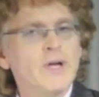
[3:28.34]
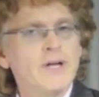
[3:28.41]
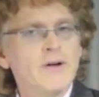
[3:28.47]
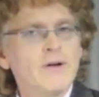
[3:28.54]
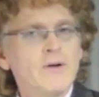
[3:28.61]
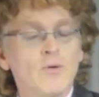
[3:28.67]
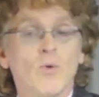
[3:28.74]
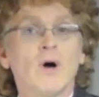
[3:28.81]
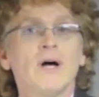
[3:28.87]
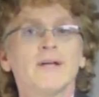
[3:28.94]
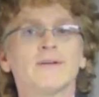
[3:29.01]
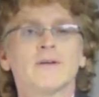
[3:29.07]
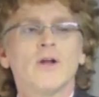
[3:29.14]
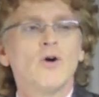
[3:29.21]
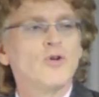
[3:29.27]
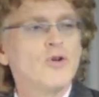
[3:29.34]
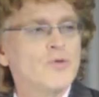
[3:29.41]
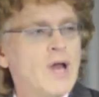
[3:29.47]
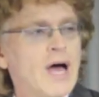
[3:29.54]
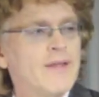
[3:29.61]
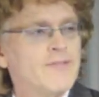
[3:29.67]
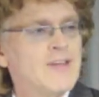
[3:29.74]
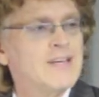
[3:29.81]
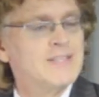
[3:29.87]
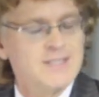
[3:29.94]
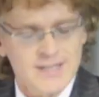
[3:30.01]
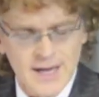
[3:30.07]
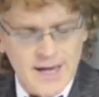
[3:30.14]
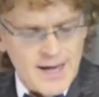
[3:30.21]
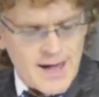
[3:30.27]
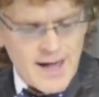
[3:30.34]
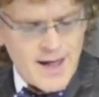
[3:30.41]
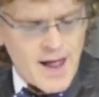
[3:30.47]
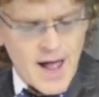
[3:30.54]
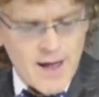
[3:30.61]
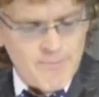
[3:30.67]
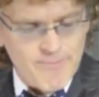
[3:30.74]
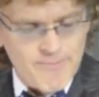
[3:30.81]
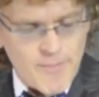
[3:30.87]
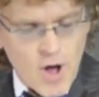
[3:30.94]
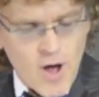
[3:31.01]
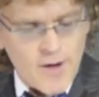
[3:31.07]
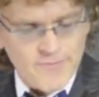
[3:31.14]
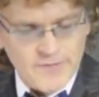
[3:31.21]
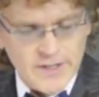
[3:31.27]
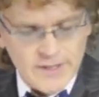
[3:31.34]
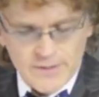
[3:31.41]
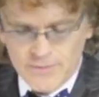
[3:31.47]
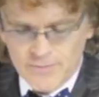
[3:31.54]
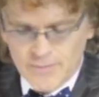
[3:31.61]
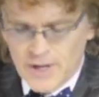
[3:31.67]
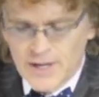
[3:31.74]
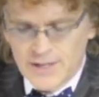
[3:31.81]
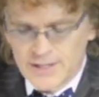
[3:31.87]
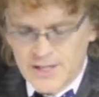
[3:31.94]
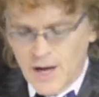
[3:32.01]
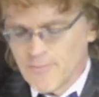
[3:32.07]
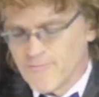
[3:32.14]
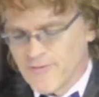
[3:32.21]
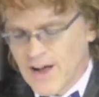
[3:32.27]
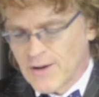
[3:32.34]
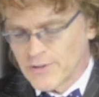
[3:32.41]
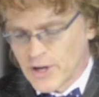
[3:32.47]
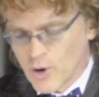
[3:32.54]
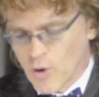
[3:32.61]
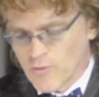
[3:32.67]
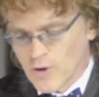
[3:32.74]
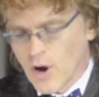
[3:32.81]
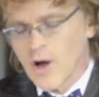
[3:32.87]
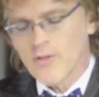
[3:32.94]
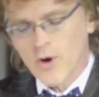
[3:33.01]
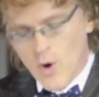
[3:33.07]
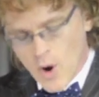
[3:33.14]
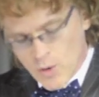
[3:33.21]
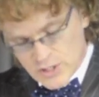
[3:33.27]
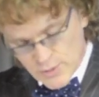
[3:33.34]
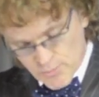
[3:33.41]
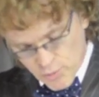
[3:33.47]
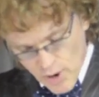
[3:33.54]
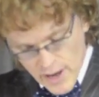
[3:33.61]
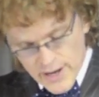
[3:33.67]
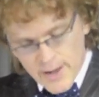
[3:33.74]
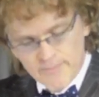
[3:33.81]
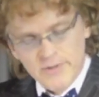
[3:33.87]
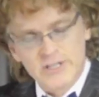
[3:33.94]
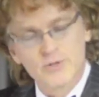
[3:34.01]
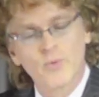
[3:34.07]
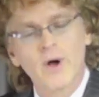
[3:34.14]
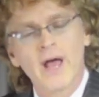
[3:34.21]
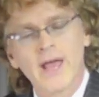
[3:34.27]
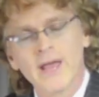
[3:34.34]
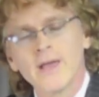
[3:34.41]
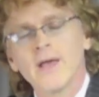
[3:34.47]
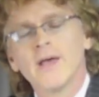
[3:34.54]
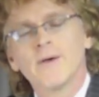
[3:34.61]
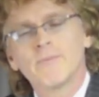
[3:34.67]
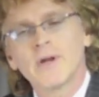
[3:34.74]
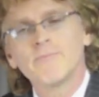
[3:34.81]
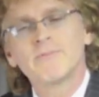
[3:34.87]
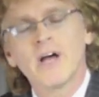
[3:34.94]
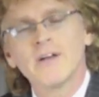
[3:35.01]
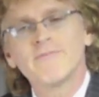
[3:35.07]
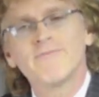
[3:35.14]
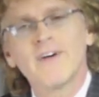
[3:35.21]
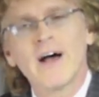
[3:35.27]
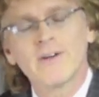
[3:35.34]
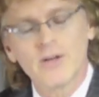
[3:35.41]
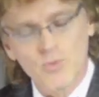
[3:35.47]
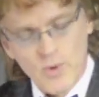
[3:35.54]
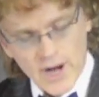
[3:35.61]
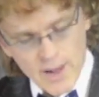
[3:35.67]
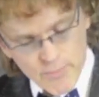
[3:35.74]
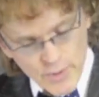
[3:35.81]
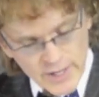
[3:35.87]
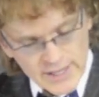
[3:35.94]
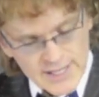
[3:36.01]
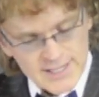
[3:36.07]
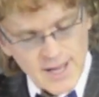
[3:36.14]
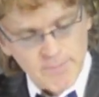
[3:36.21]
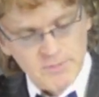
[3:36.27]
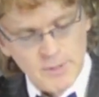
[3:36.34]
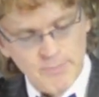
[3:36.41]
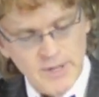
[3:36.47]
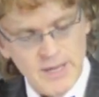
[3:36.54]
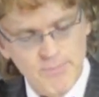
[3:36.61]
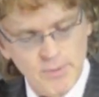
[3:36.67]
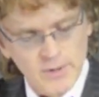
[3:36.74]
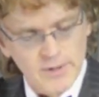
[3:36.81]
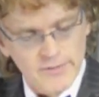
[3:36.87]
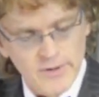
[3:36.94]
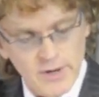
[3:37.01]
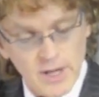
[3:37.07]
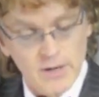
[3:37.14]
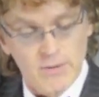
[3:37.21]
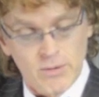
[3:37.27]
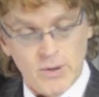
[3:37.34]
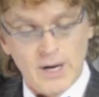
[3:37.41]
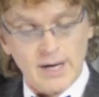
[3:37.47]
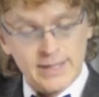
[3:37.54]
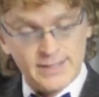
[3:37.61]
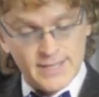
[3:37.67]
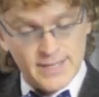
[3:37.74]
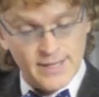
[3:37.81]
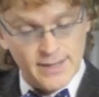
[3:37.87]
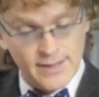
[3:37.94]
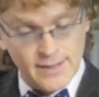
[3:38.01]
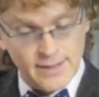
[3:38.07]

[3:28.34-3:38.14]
here what know you not this I, am often dumbfounded over although I wasn't brought up this way but I'm dumbfounded when I bring this up to people and they're like what